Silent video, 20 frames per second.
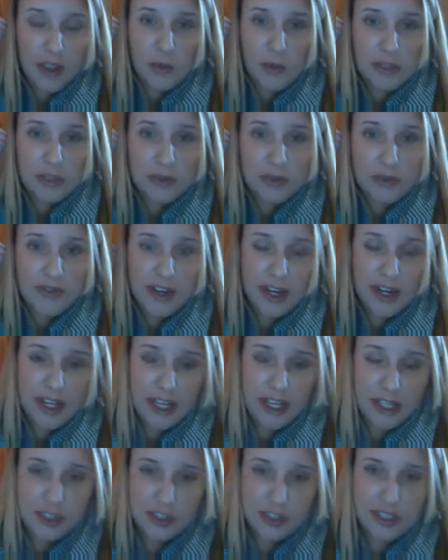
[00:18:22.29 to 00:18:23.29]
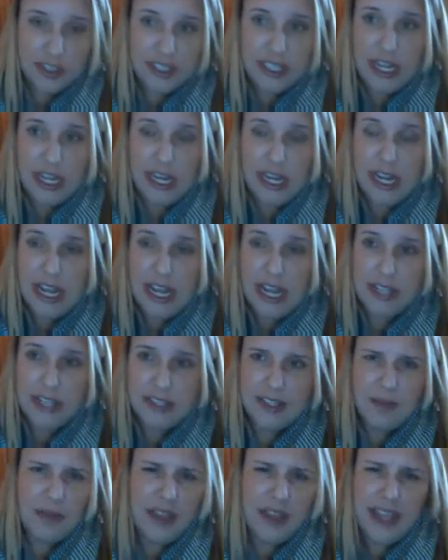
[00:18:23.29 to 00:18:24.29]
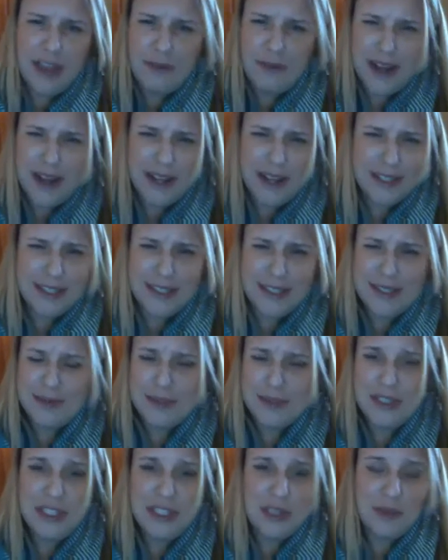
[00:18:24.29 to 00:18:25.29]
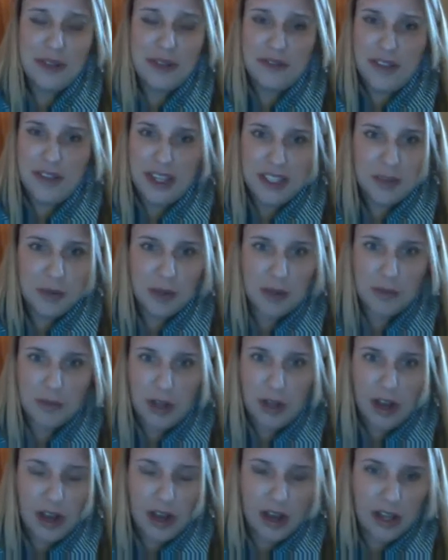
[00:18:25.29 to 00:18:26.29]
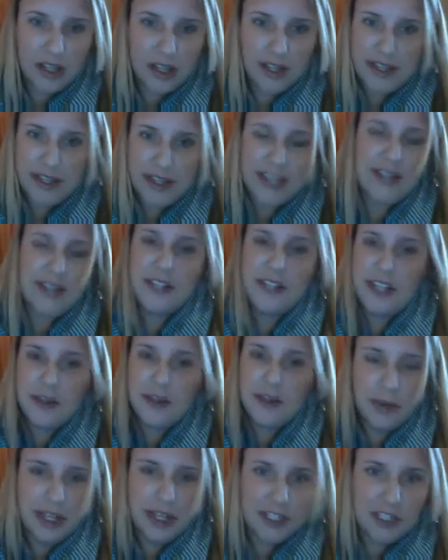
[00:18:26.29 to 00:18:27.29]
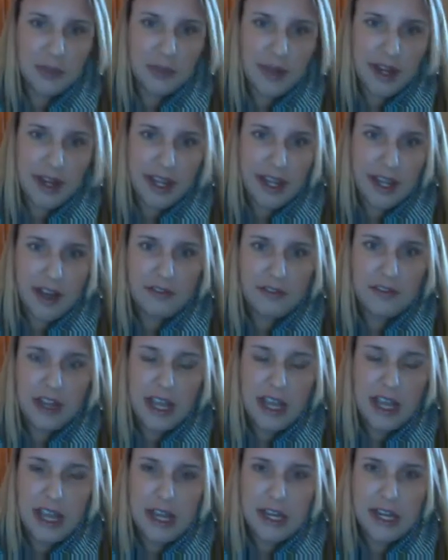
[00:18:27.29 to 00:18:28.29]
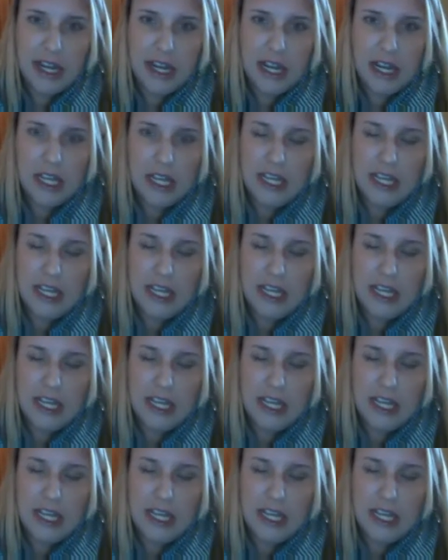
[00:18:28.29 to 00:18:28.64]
which was very interesting, and something I read on some stupid Facebook blog that I read way too many of, and